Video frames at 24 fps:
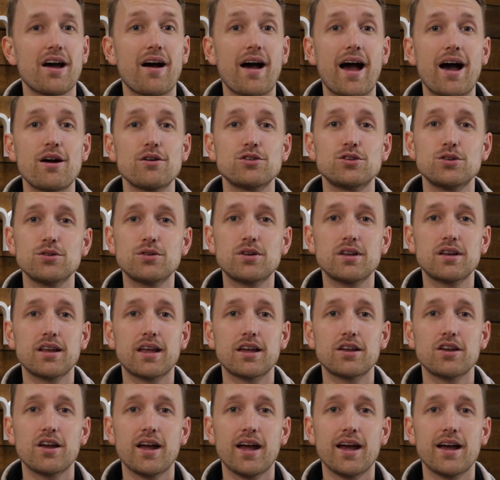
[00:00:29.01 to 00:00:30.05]
out how you can
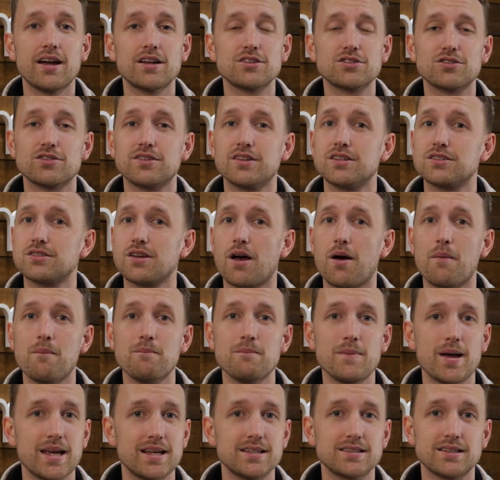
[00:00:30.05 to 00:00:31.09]
get your hands on this
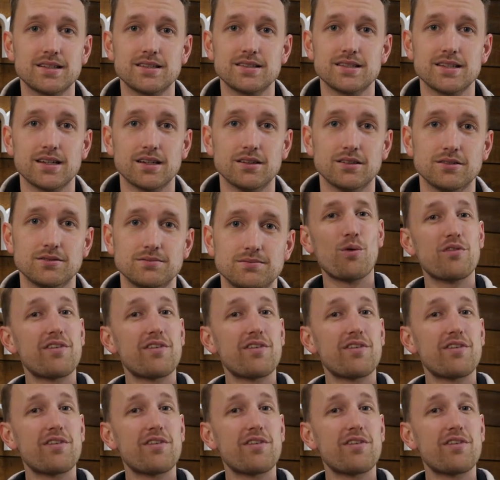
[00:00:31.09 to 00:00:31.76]
amazing deal.